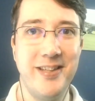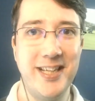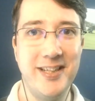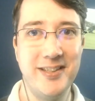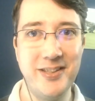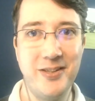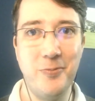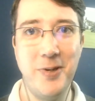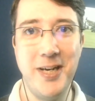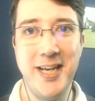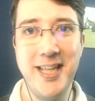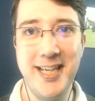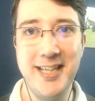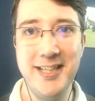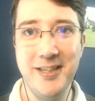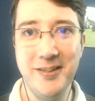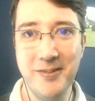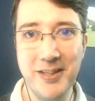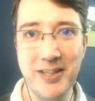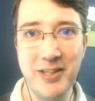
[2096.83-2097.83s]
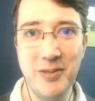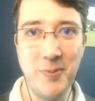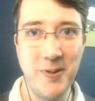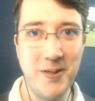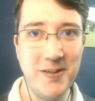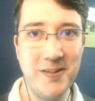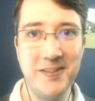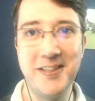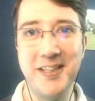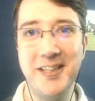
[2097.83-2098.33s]
that's the way they do it, is by
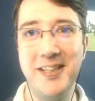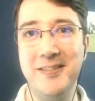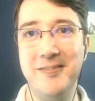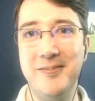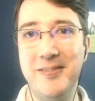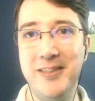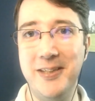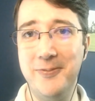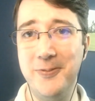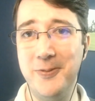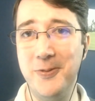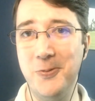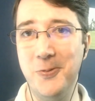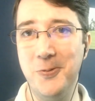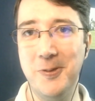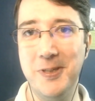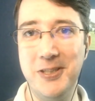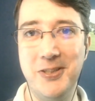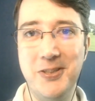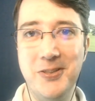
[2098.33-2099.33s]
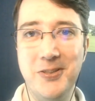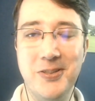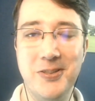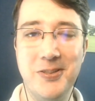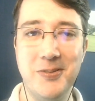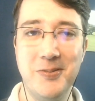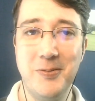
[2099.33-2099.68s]
asking difficult questions,